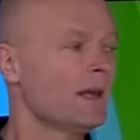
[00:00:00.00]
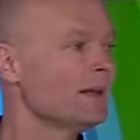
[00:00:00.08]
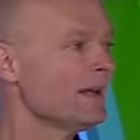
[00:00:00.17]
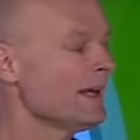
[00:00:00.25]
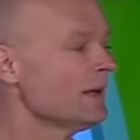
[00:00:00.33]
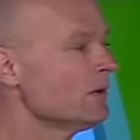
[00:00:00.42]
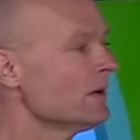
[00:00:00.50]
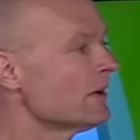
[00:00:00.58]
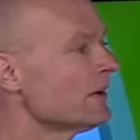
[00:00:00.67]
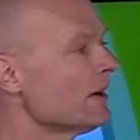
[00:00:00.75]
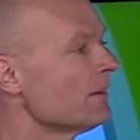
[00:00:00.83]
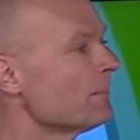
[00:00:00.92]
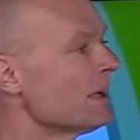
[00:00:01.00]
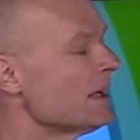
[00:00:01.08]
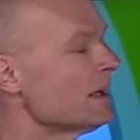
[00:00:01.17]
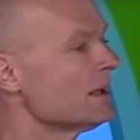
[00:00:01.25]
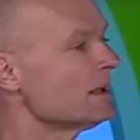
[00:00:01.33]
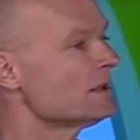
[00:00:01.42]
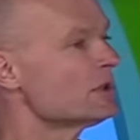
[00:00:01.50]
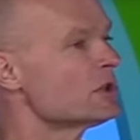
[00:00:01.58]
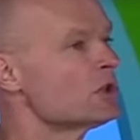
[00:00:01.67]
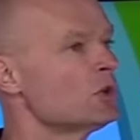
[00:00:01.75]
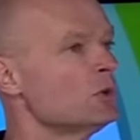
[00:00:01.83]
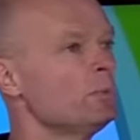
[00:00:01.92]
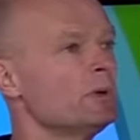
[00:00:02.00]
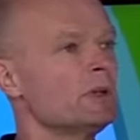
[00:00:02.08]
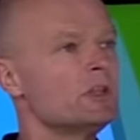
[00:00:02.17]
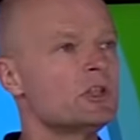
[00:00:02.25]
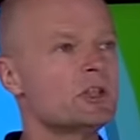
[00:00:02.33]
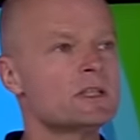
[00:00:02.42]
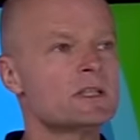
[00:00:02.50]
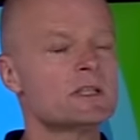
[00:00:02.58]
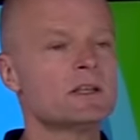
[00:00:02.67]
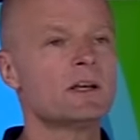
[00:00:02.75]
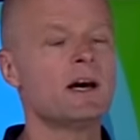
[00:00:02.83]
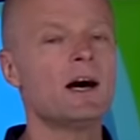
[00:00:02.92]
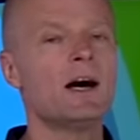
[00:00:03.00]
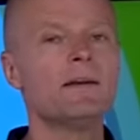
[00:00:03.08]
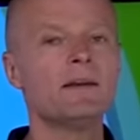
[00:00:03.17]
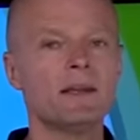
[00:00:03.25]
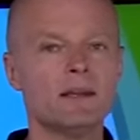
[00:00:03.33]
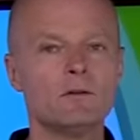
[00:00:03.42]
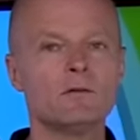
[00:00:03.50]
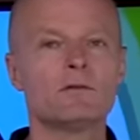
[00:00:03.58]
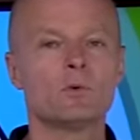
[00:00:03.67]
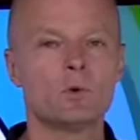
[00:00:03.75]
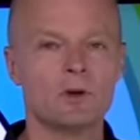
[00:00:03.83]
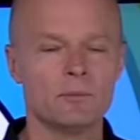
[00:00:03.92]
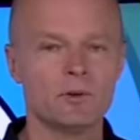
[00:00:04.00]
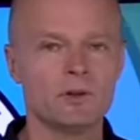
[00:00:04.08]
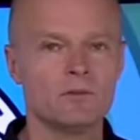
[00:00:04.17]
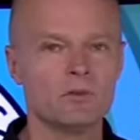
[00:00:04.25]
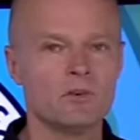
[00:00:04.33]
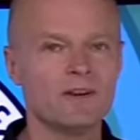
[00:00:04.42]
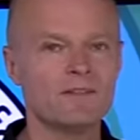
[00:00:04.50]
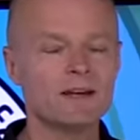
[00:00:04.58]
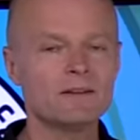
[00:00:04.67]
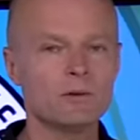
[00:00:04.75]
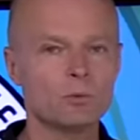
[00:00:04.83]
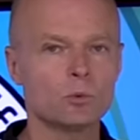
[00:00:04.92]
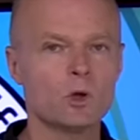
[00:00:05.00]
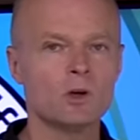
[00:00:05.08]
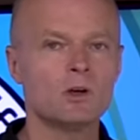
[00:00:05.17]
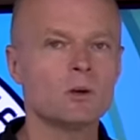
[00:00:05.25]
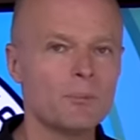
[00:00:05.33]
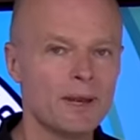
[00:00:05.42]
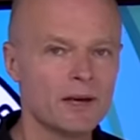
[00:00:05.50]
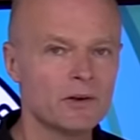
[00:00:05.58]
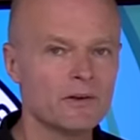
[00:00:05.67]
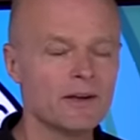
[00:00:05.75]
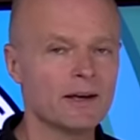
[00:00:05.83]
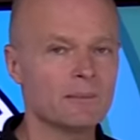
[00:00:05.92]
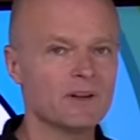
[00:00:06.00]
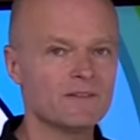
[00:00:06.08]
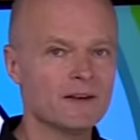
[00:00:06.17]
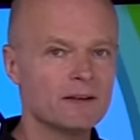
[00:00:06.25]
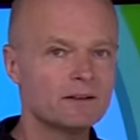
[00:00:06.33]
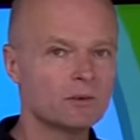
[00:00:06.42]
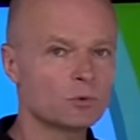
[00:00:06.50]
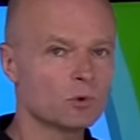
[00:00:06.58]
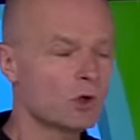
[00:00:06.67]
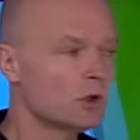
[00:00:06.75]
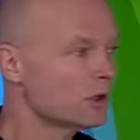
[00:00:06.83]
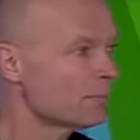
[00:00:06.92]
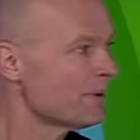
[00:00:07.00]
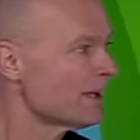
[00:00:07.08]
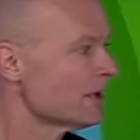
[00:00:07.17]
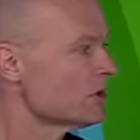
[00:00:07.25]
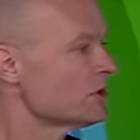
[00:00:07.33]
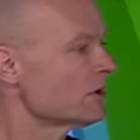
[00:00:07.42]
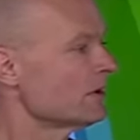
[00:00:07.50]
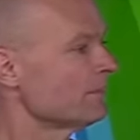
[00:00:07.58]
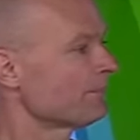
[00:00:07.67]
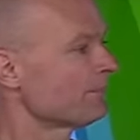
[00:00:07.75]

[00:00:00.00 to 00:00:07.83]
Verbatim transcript: And ignorant not meaning stupid, just uninformed. They've got the wrong paradigm. They've got the wrong picture.